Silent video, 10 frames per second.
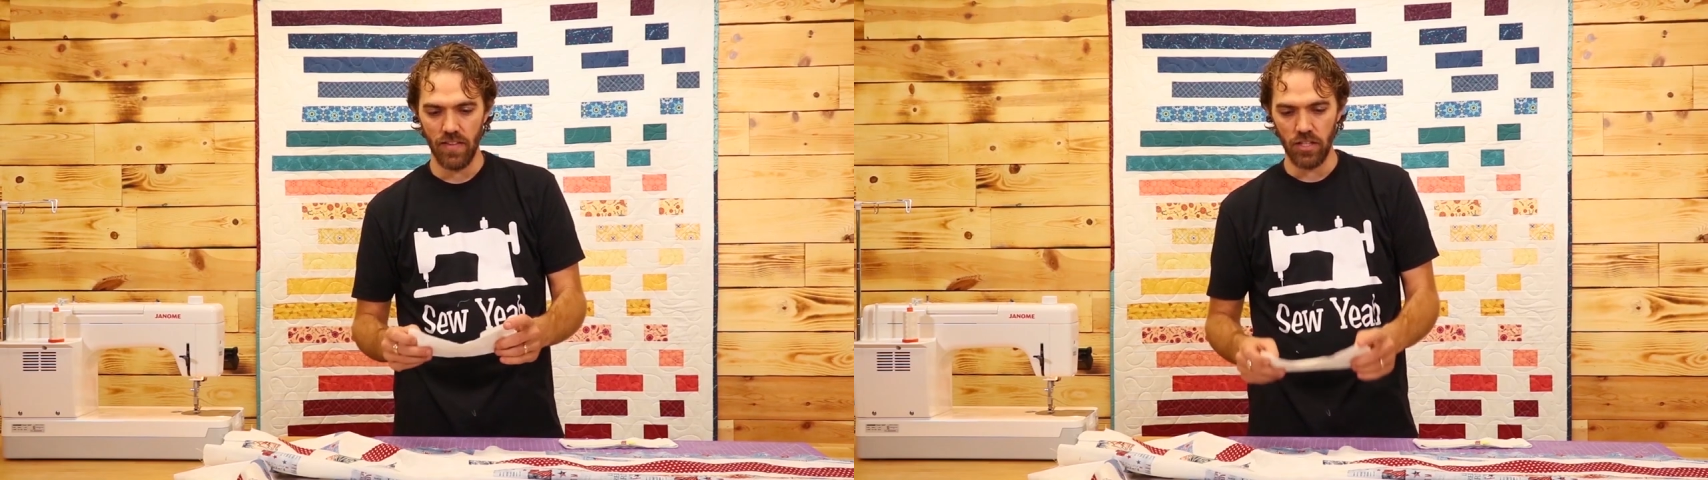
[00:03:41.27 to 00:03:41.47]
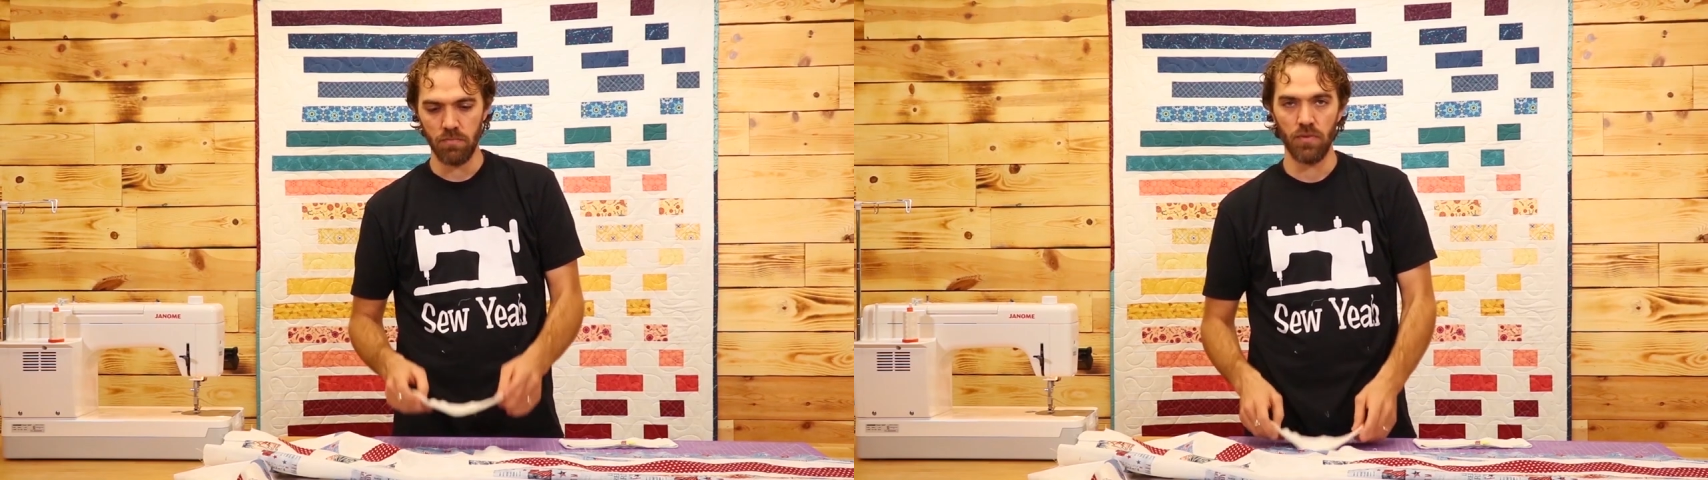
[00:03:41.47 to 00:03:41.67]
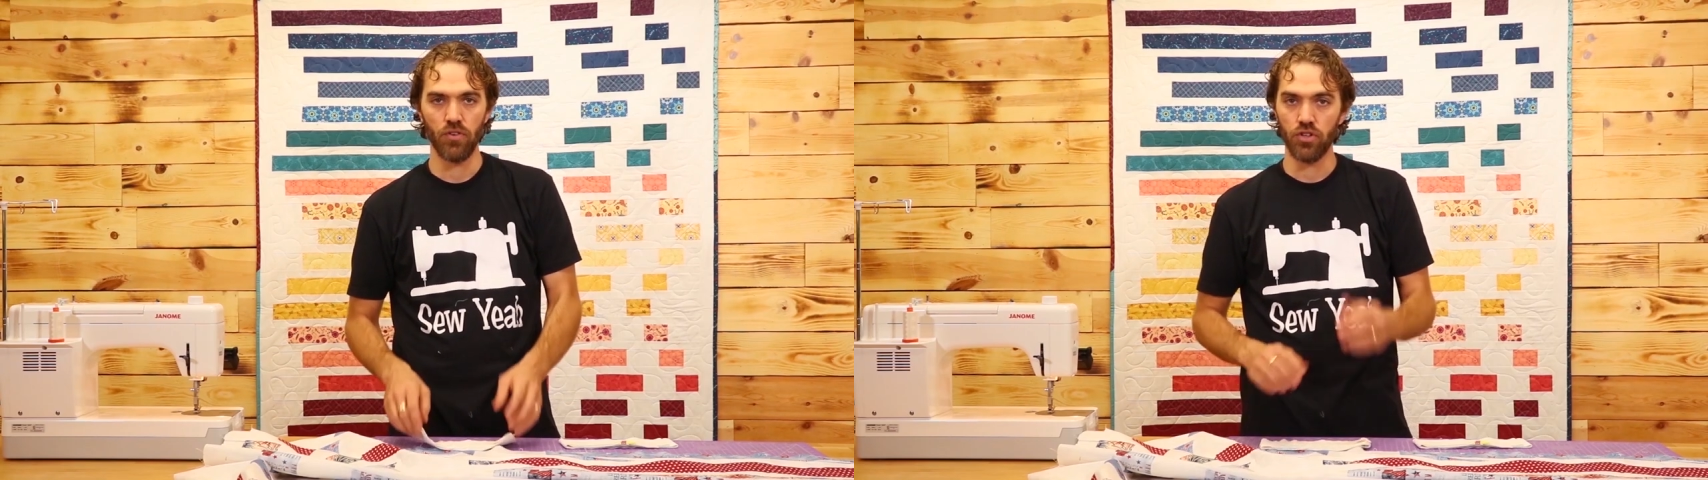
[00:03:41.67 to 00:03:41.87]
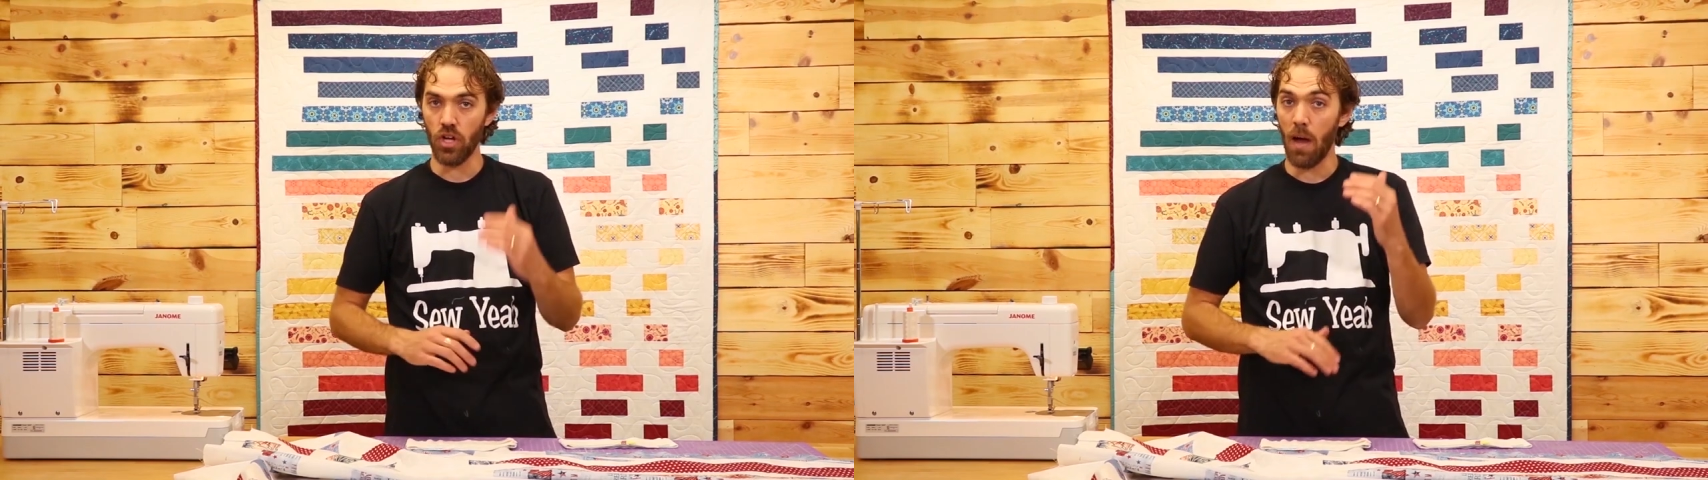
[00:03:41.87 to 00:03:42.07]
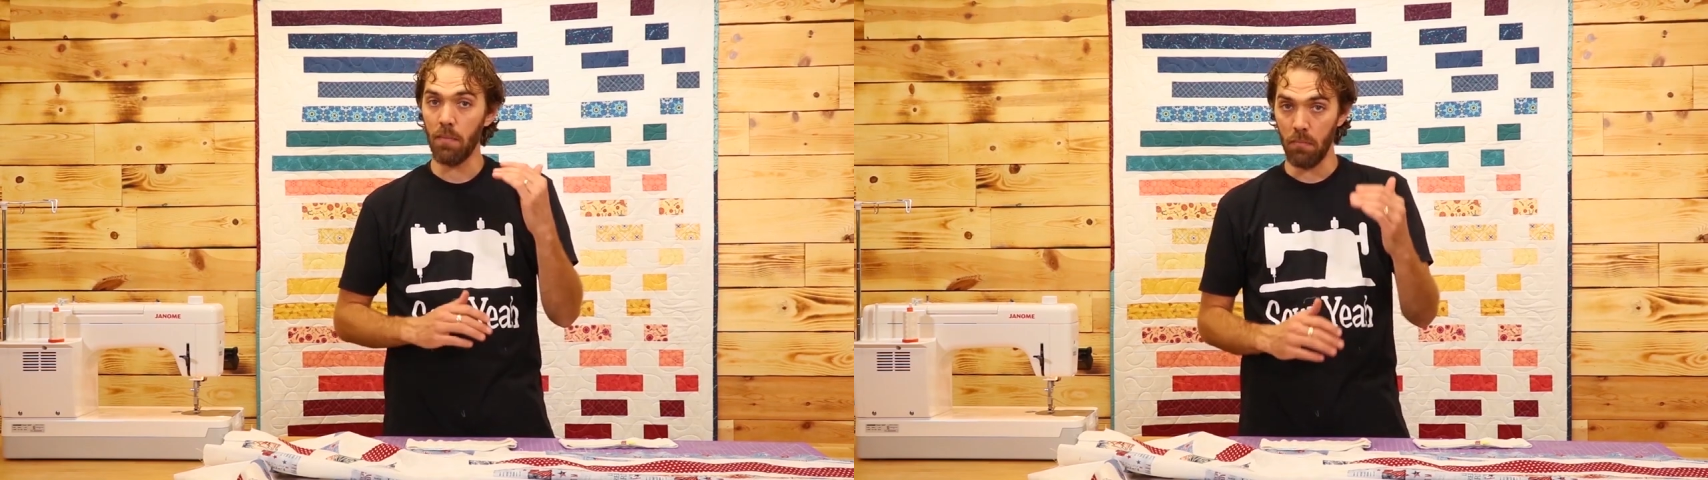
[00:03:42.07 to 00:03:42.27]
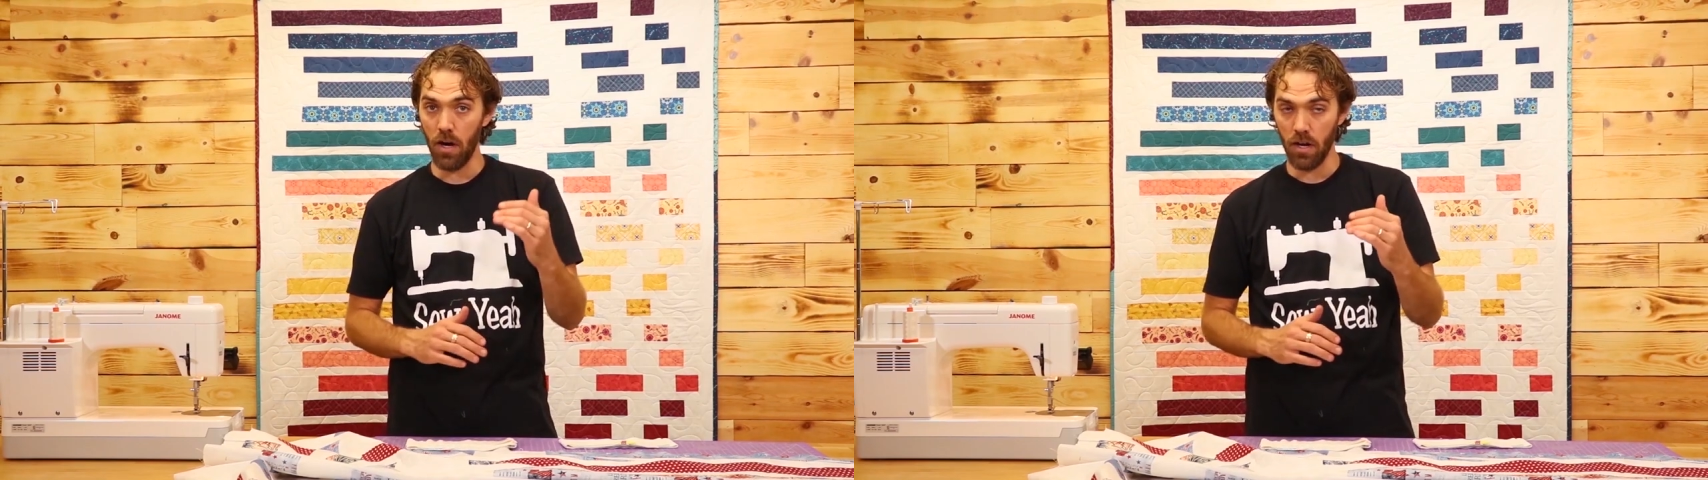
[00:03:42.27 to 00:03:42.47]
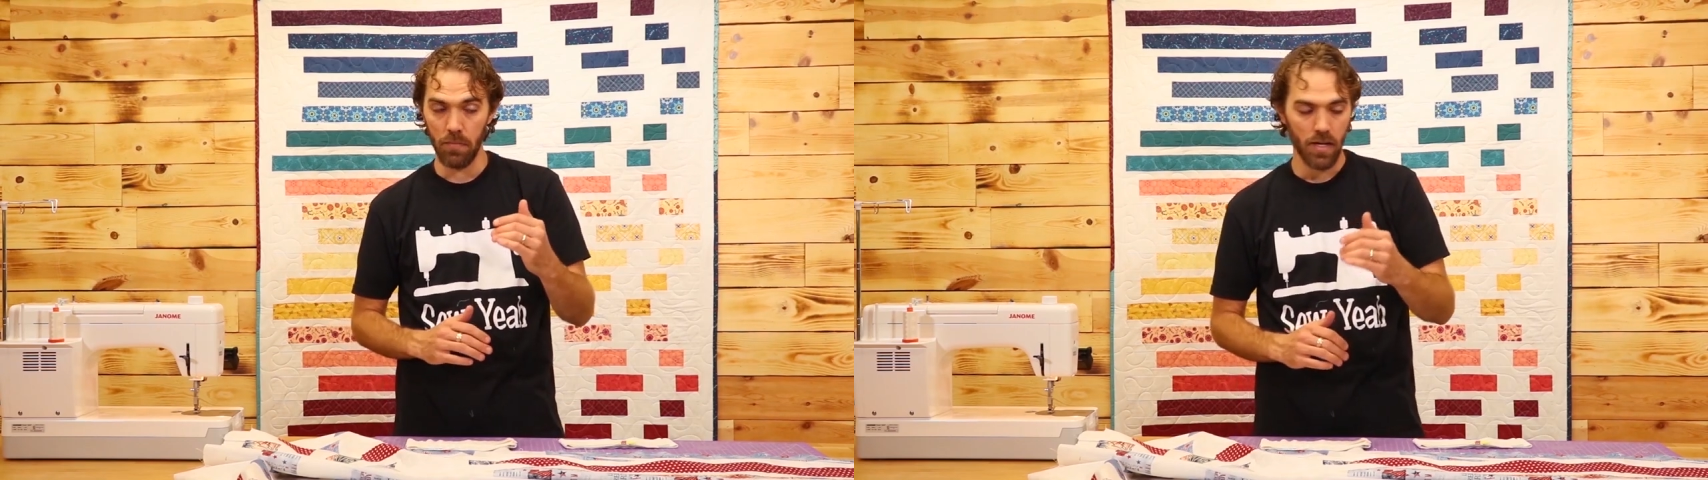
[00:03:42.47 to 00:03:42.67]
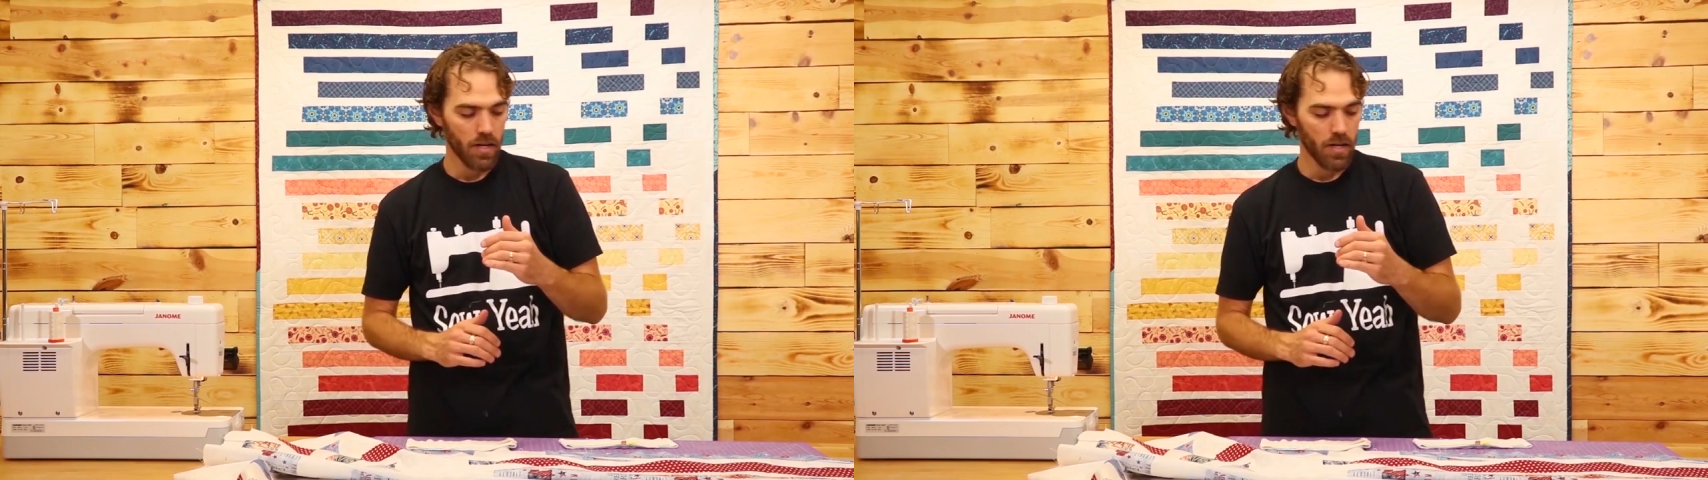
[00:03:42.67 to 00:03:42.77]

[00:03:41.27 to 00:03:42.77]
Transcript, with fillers: That's going to be for your top and bottom,